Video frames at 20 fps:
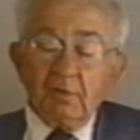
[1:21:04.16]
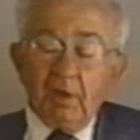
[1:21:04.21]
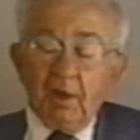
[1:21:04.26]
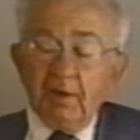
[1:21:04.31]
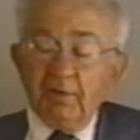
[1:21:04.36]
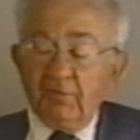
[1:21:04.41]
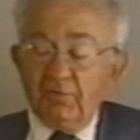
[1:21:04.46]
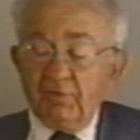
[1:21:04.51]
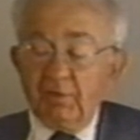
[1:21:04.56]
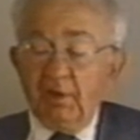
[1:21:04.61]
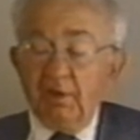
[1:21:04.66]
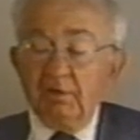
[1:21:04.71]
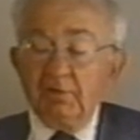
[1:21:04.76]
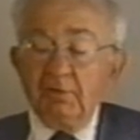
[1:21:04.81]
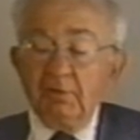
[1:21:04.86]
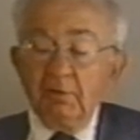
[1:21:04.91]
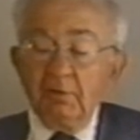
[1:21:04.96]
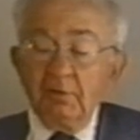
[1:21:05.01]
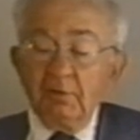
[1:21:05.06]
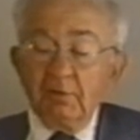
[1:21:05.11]
I said
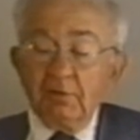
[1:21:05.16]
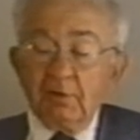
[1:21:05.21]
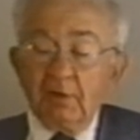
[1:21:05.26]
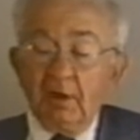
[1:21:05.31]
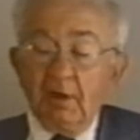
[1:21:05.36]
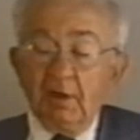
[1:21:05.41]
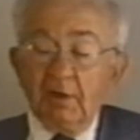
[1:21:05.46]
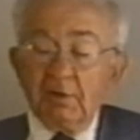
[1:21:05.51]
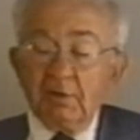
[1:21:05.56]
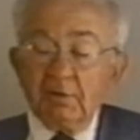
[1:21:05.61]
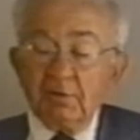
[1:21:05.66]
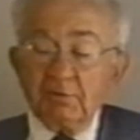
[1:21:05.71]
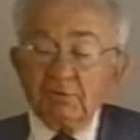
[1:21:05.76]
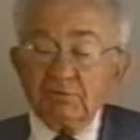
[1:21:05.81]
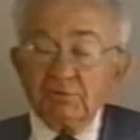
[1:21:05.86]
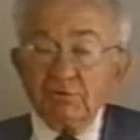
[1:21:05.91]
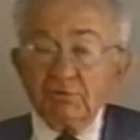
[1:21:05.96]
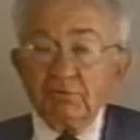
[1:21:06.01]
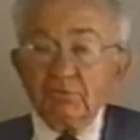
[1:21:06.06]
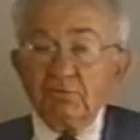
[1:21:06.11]
Article
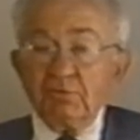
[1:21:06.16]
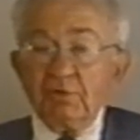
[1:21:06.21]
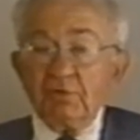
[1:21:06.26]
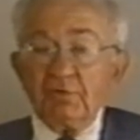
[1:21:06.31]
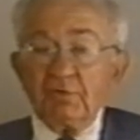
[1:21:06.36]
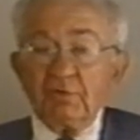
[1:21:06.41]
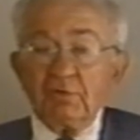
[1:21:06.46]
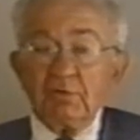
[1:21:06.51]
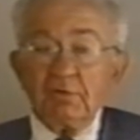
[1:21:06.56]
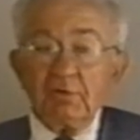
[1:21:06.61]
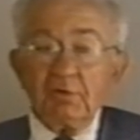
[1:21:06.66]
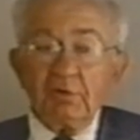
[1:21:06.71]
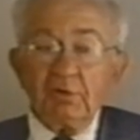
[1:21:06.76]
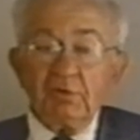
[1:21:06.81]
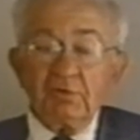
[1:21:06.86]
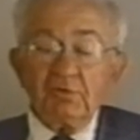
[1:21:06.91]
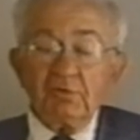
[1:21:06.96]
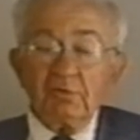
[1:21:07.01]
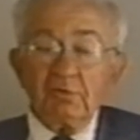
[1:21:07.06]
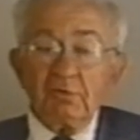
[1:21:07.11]
2 is in
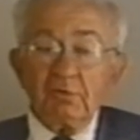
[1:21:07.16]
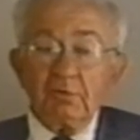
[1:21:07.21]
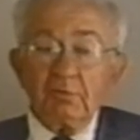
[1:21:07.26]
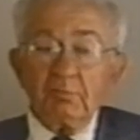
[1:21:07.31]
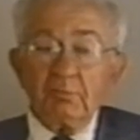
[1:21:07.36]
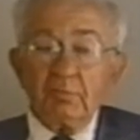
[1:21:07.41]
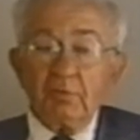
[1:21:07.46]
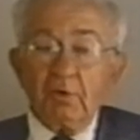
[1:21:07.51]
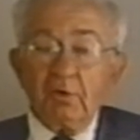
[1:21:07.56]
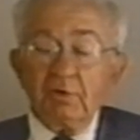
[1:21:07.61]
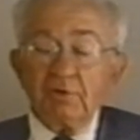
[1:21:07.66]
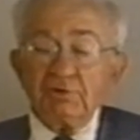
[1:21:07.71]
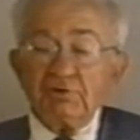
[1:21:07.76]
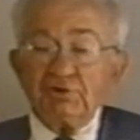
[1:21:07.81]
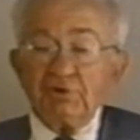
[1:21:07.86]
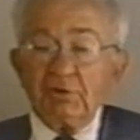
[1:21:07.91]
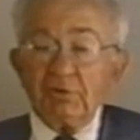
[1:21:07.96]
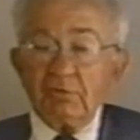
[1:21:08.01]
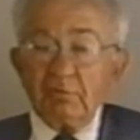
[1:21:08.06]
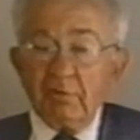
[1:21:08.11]
broad
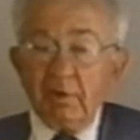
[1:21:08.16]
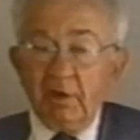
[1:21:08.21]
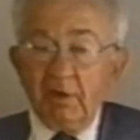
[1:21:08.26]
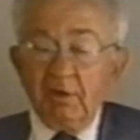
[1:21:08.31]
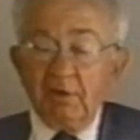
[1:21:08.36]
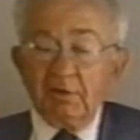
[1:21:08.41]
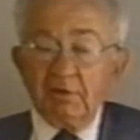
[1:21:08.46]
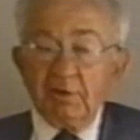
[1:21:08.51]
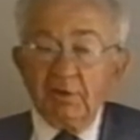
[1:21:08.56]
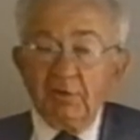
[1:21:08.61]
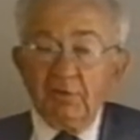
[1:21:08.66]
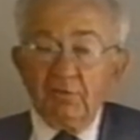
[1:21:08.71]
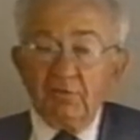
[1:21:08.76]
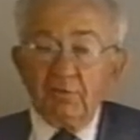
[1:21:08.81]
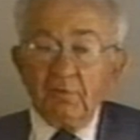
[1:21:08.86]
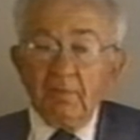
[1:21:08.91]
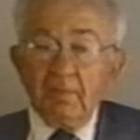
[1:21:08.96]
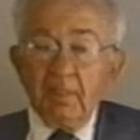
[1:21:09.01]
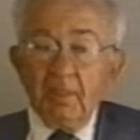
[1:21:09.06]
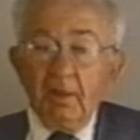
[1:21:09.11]
generalities
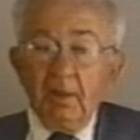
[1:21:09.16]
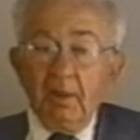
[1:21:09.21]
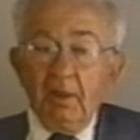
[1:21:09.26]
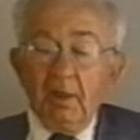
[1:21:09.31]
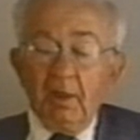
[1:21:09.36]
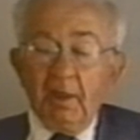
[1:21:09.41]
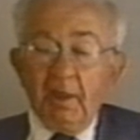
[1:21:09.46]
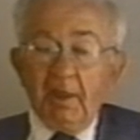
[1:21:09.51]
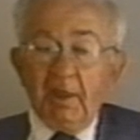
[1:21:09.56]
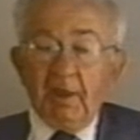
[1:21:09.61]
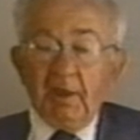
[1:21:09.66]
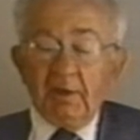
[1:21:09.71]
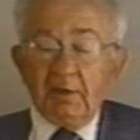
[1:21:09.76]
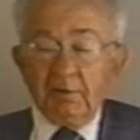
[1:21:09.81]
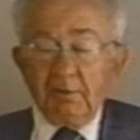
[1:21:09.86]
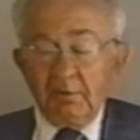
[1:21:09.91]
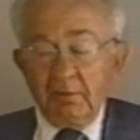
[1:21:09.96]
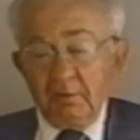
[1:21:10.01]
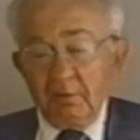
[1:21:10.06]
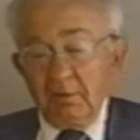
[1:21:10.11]

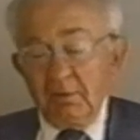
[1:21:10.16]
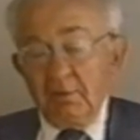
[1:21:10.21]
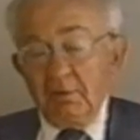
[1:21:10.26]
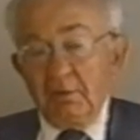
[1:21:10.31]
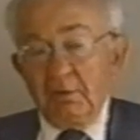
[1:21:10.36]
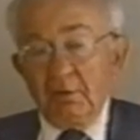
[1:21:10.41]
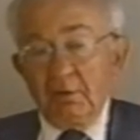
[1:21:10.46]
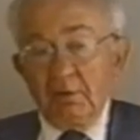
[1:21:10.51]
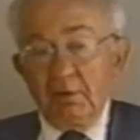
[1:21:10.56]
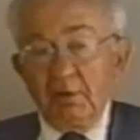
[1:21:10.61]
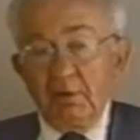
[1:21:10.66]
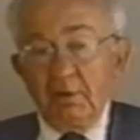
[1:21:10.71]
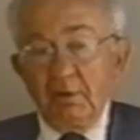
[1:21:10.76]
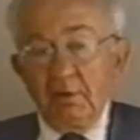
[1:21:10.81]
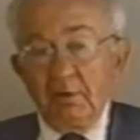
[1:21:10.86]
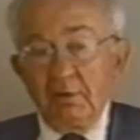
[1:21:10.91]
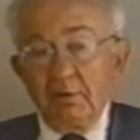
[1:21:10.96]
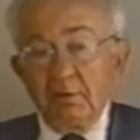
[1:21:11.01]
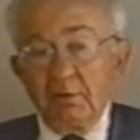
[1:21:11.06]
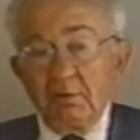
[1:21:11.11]
and
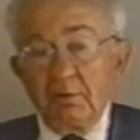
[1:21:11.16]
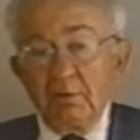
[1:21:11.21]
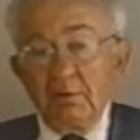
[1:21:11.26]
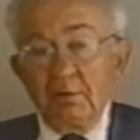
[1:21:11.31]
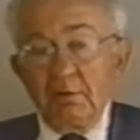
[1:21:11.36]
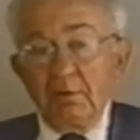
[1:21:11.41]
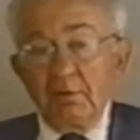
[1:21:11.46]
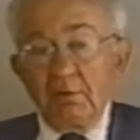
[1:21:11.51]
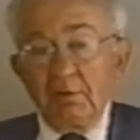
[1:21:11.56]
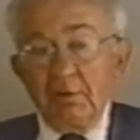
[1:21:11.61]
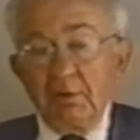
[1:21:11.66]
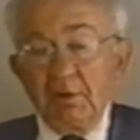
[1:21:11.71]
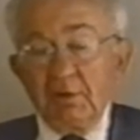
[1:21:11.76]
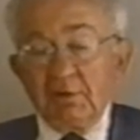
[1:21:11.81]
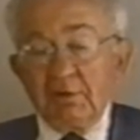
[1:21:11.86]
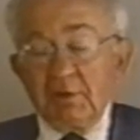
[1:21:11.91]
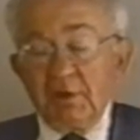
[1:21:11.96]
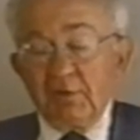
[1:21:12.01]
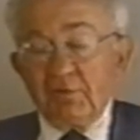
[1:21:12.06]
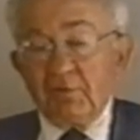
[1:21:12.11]
uh, it
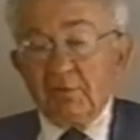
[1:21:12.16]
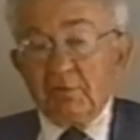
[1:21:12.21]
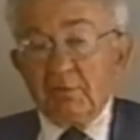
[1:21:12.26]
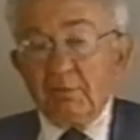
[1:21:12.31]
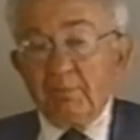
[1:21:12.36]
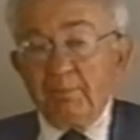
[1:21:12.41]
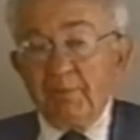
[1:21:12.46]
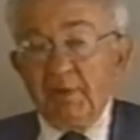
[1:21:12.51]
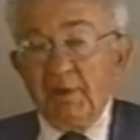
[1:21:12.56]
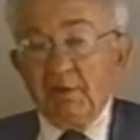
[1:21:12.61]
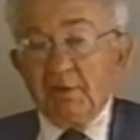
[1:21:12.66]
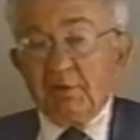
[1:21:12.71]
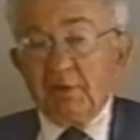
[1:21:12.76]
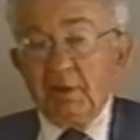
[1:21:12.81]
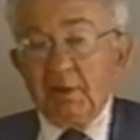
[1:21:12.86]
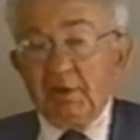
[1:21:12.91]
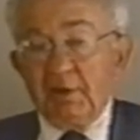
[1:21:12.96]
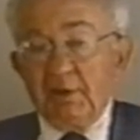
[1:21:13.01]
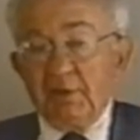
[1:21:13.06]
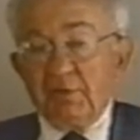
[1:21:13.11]
doesn't pin
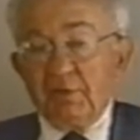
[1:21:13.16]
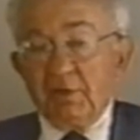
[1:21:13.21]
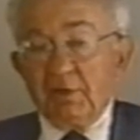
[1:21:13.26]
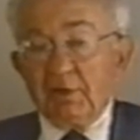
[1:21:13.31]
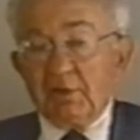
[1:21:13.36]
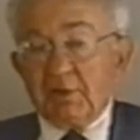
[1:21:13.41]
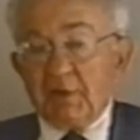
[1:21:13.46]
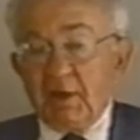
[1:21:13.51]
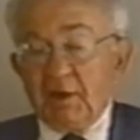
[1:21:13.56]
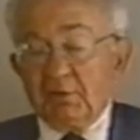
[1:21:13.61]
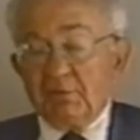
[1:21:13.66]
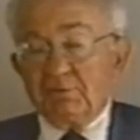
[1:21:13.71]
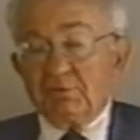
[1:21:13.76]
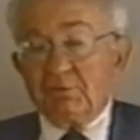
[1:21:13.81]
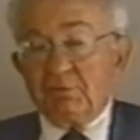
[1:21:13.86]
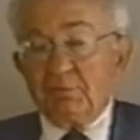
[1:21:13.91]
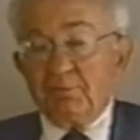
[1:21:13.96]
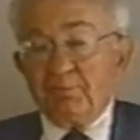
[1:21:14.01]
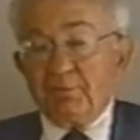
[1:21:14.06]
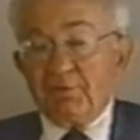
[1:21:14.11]
anything down
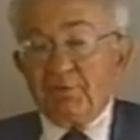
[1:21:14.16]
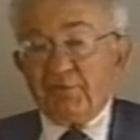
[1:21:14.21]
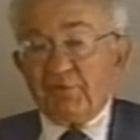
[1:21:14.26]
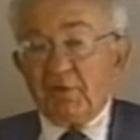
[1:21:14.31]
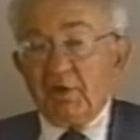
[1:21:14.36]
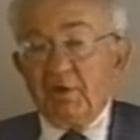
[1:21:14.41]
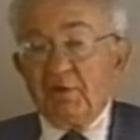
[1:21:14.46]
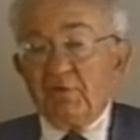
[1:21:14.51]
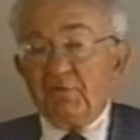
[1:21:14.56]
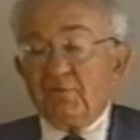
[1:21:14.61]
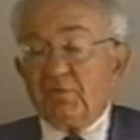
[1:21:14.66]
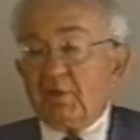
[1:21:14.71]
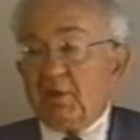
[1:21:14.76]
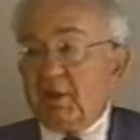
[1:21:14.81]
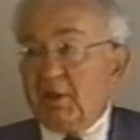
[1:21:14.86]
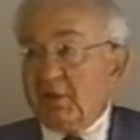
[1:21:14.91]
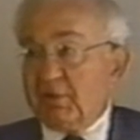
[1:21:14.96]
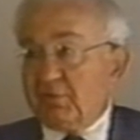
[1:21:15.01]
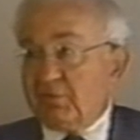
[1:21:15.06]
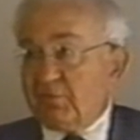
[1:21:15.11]
to precise
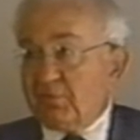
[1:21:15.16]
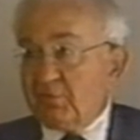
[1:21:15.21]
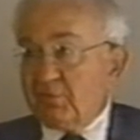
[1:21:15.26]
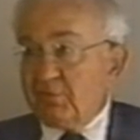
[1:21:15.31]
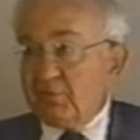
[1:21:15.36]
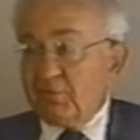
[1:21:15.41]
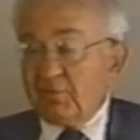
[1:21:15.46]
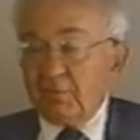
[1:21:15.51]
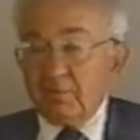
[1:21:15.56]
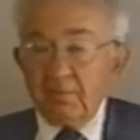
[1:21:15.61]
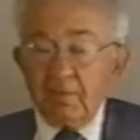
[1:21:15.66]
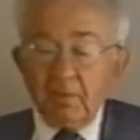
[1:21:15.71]
answers.